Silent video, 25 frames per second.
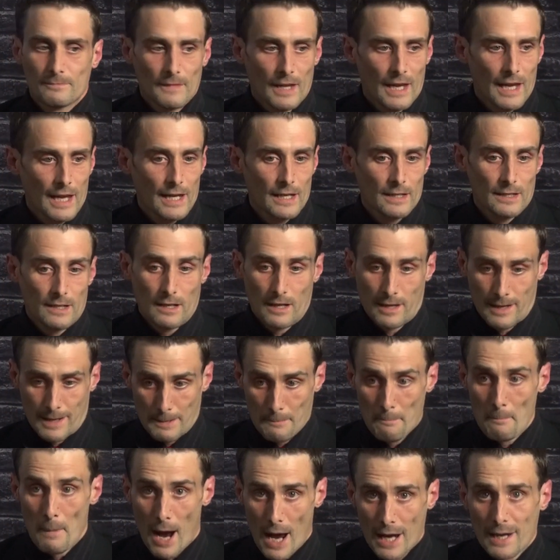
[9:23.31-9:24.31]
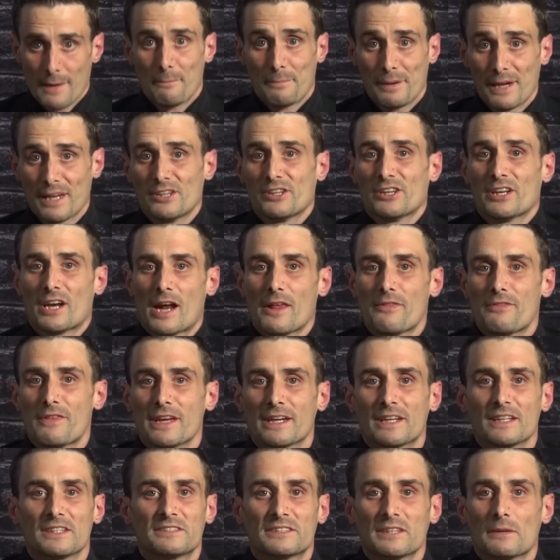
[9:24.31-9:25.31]
And in my opinion, I
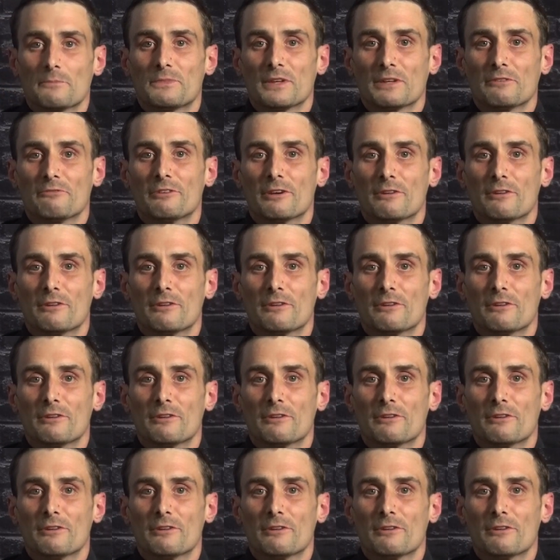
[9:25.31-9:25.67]
think it's something